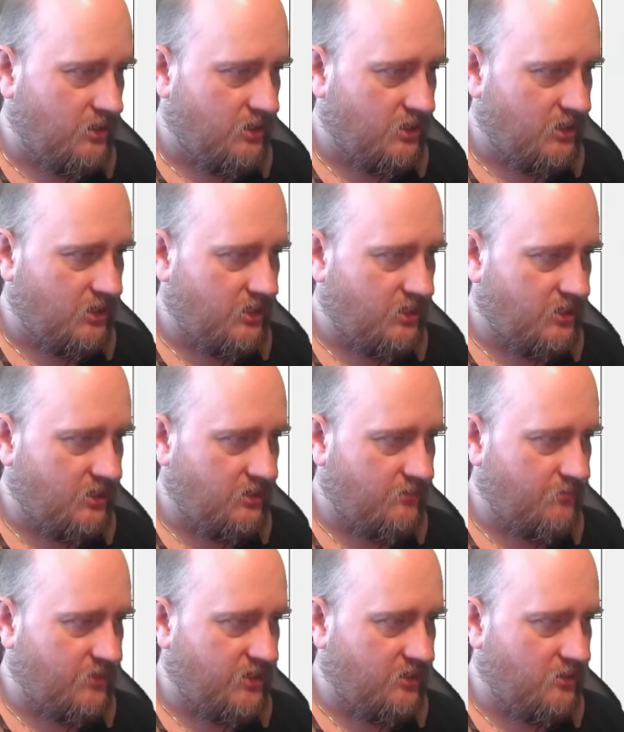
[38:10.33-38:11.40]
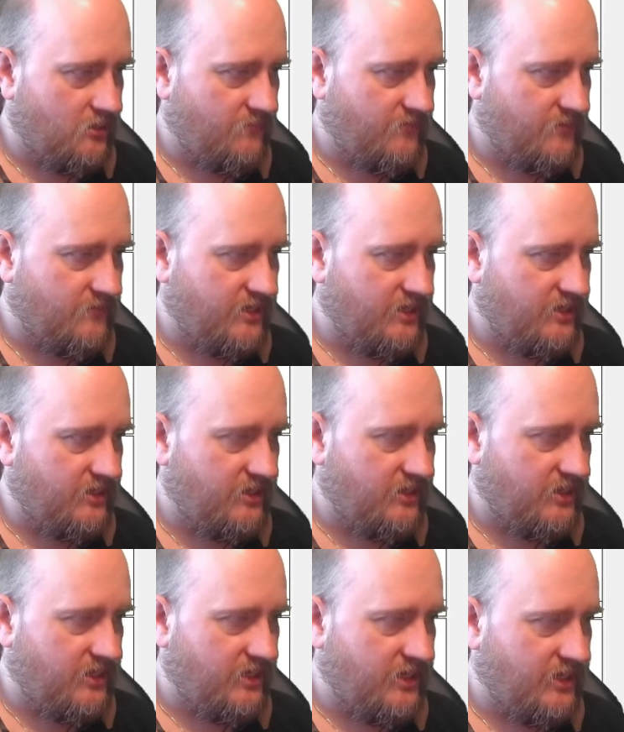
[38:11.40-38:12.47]
I'm gonna pick it up from the
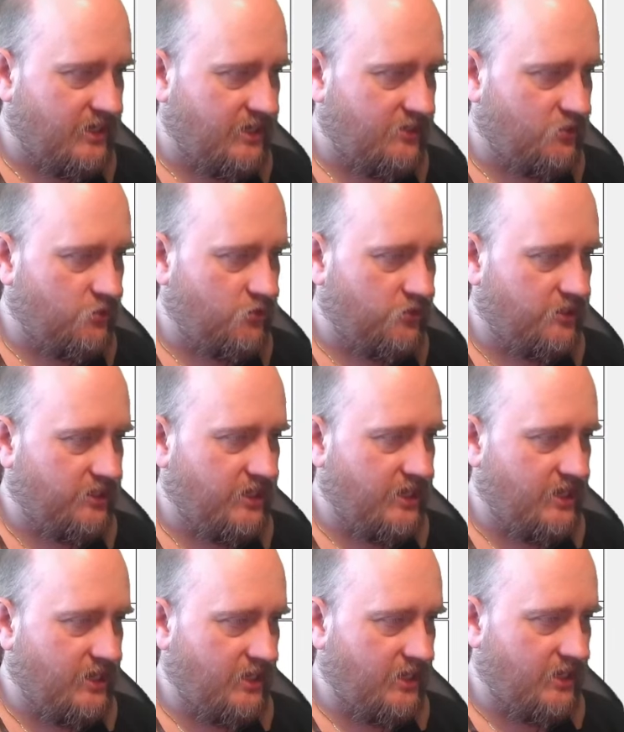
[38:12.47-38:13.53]
edge there.